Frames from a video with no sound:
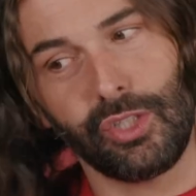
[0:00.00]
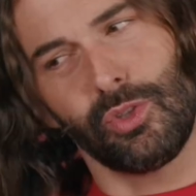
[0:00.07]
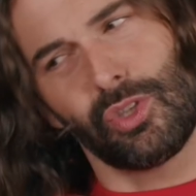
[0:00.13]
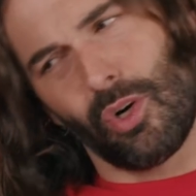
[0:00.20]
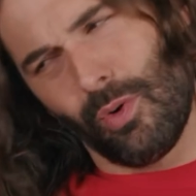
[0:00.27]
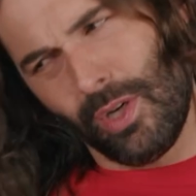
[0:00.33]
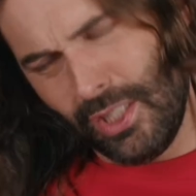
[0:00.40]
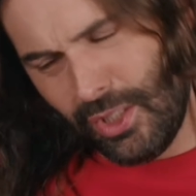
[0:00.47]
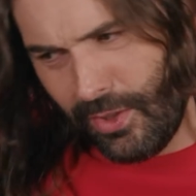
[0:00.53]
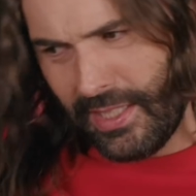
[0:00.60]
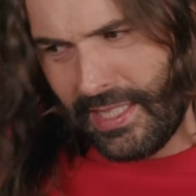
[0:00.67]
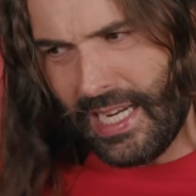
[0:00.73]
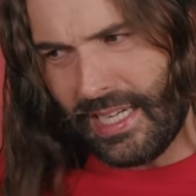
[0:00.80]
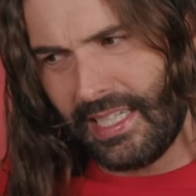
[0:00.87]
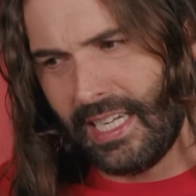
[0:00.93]
You don't wanna do
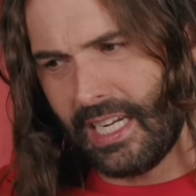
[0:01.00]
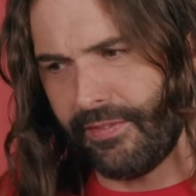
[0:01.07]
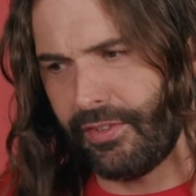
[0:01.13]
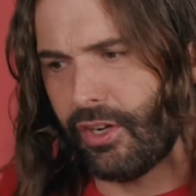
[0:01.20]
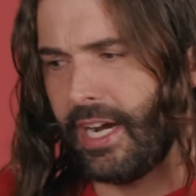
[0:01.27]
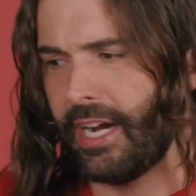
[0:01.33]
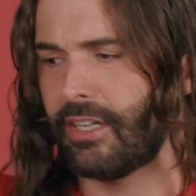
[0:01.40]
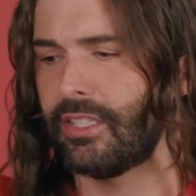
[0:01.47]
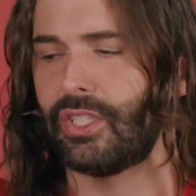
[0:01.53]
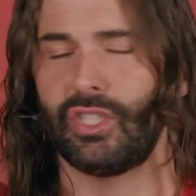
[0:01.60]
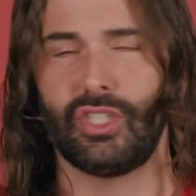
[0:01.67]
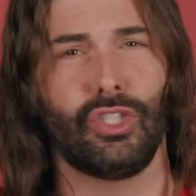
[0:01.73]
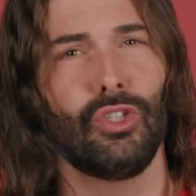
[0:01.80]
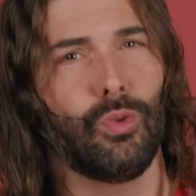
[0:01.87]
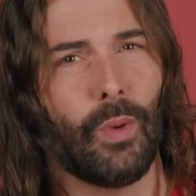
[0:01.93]
this technique if your hair is
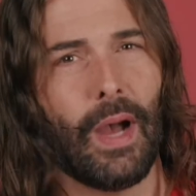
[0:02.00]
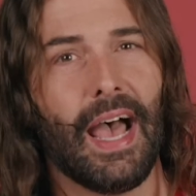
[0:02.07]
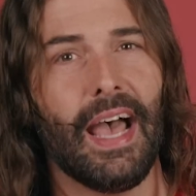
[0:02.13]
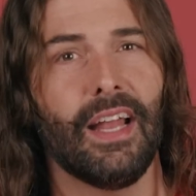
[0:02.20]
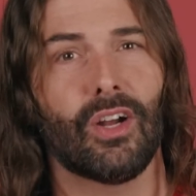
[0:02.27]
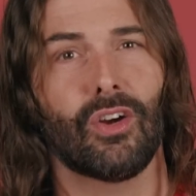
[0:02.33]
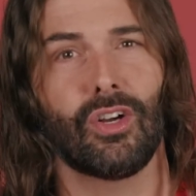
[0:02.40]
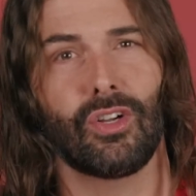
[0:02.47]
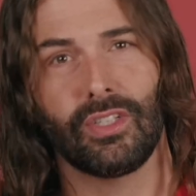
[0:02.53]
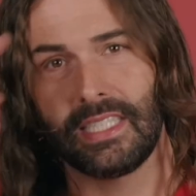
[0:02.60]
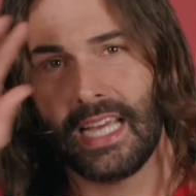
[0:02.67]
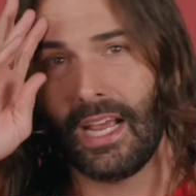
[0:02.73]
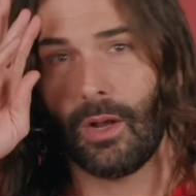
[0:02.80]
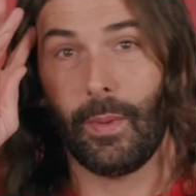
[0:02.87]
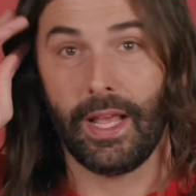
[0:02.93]
too wet or it'll
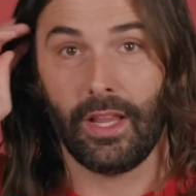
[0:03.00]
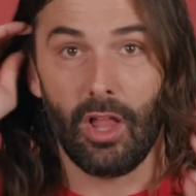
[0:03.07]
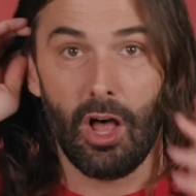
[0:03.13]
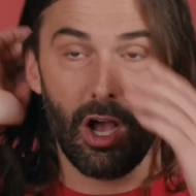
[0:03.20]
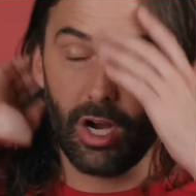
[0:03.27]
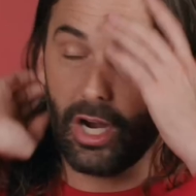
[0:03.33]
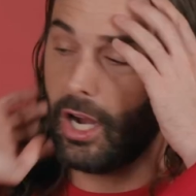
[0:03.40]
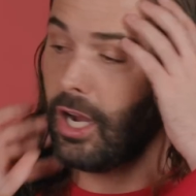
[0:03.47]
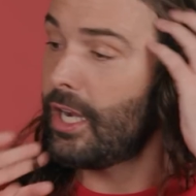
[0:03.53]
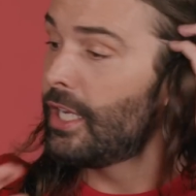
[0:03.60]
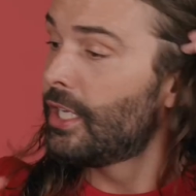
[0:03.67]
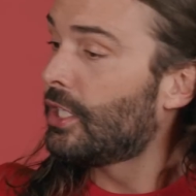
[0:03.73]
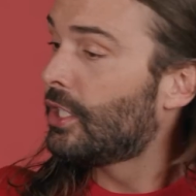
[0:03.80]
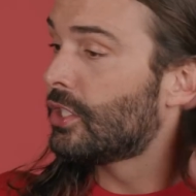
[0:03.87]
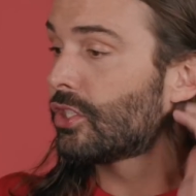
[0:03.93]
take way longer.
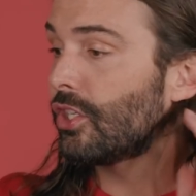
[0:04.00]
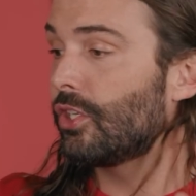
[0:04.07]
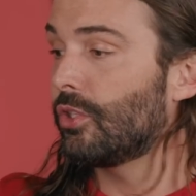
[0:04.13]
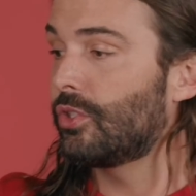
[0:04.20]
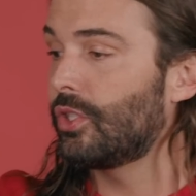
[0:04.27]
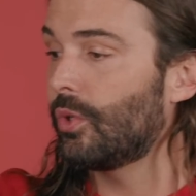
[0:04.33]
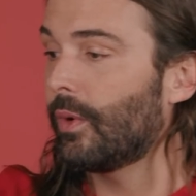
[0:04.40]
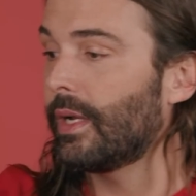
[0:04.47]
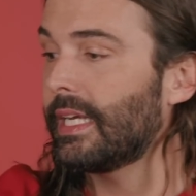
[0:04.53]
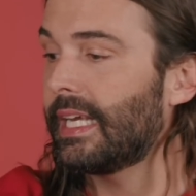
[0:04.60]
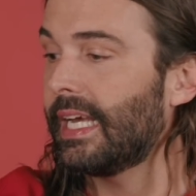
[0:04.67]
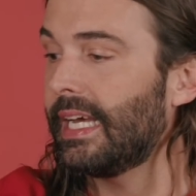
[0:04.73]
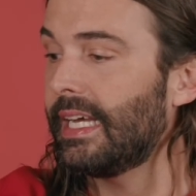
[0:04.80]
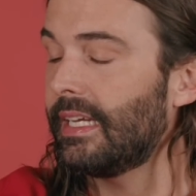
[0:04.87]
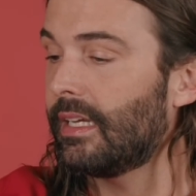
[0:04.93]
So you do wanna
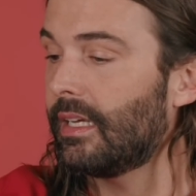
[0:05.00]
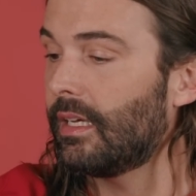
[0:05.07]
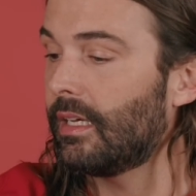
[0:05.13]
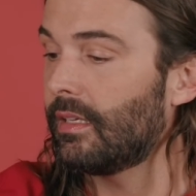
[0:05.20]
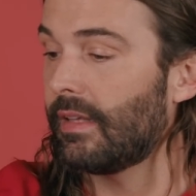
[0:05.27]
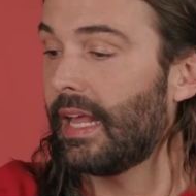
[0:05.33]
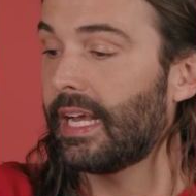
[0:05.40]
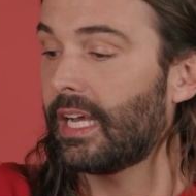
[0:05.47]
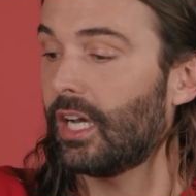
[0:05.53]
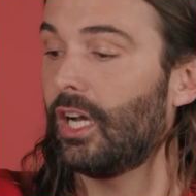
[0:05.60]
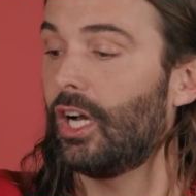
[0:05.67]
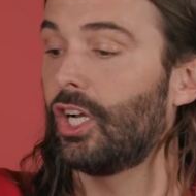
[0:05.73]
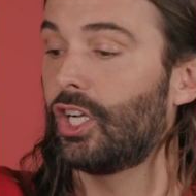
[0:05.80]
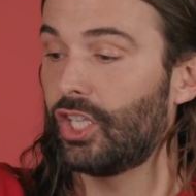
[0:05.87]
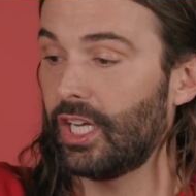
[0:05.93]
get like
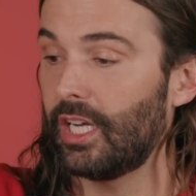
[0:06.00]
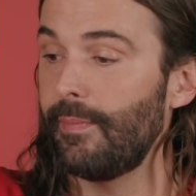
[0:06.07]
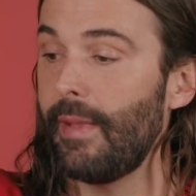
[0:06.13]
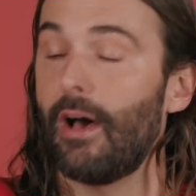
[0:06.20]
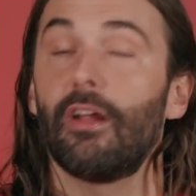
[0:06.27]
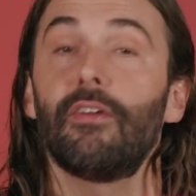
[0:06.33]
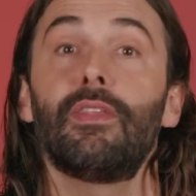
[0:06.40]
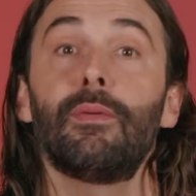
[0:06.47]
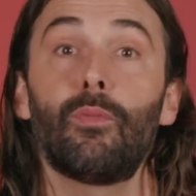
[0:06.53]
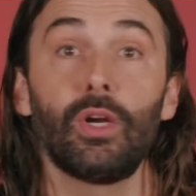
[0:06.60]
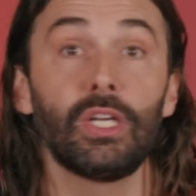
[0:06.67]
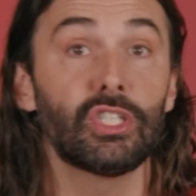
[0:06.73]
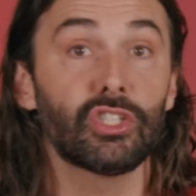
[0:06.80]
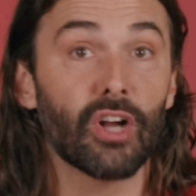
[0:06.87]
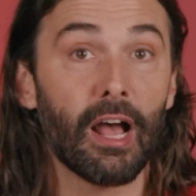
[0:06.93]
a good amount of the
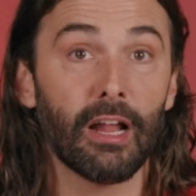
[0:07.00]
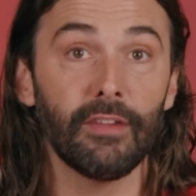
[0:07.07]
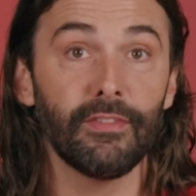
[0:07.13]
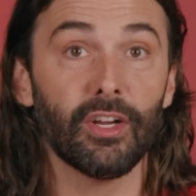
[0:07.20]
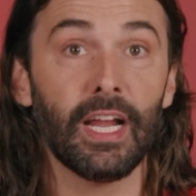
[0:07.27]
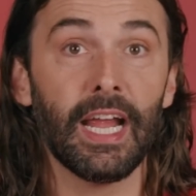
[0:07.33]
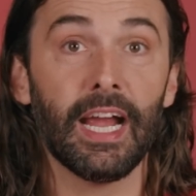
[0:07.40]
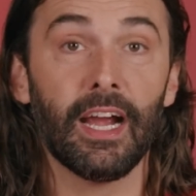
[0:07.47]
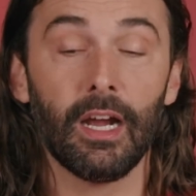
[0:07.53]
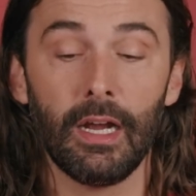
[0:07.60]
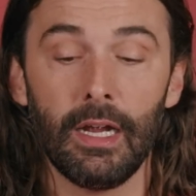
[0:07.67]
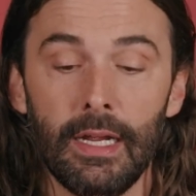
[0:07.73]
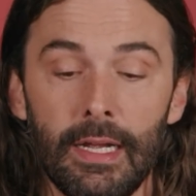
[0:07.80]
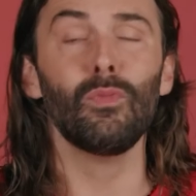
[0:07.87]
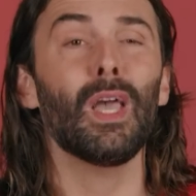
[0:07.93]
moisture out of your
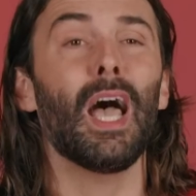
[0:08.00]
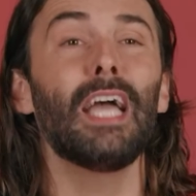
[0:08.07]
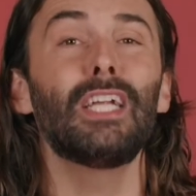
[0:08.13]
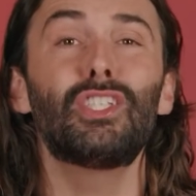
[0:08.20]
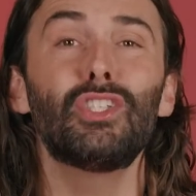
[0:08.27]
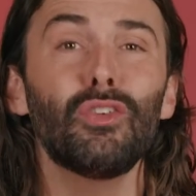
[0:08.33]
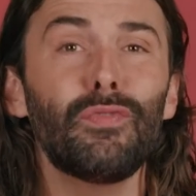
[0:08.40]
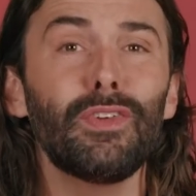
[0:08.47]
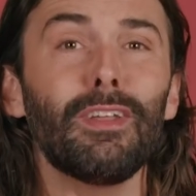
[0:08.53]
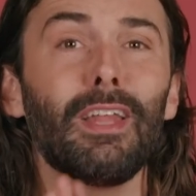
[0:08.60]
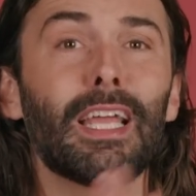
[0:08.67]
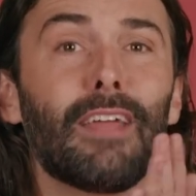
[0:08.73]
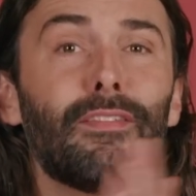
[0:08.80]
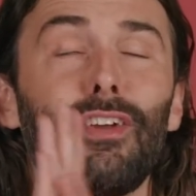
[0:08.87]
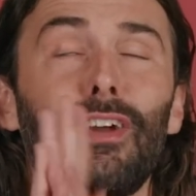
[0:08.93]
hair. I do feel
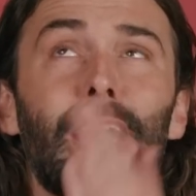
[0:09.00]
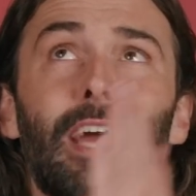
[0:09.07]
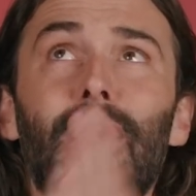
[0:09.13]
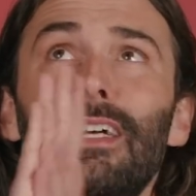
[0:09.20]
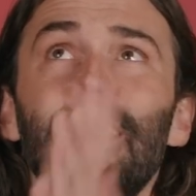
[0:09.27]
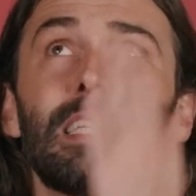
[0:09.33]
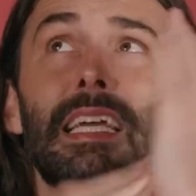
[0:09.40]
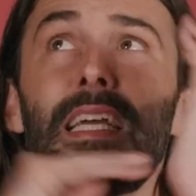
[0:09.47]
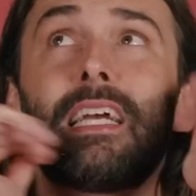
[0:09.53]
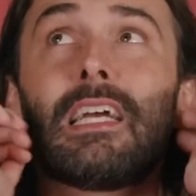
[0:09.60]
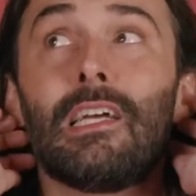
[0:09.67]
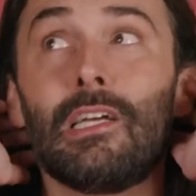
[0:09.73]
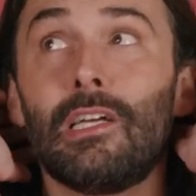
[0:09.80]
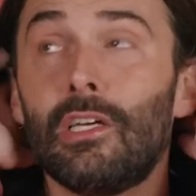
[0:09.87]
like if your hair is like